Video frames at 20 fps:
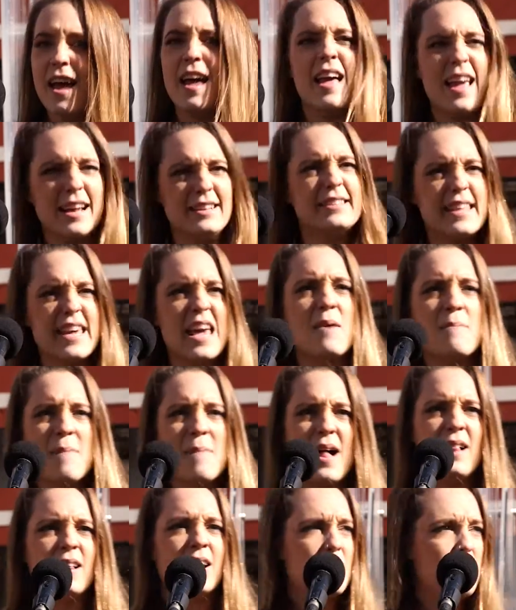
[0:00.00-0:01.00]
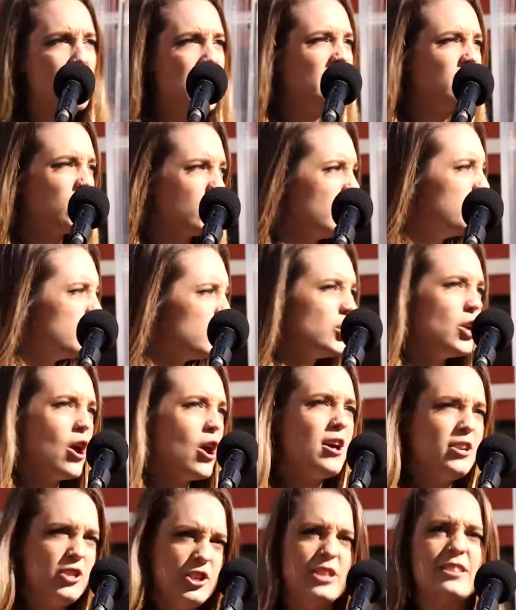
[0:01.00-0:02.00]
it's the amalgamation of
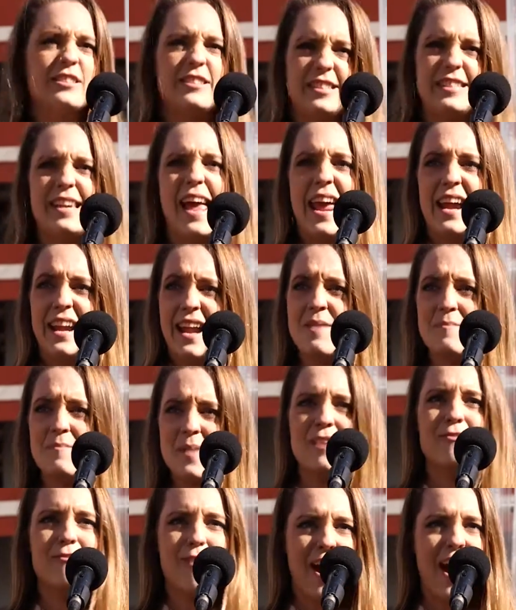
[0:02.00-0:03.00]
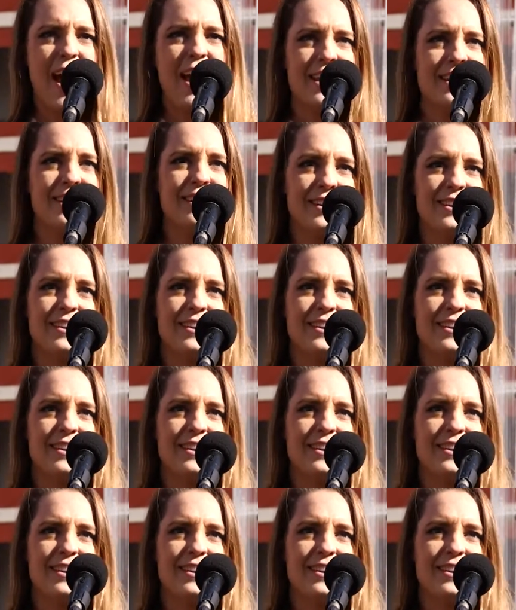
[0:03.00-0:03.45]
church and state, am I right?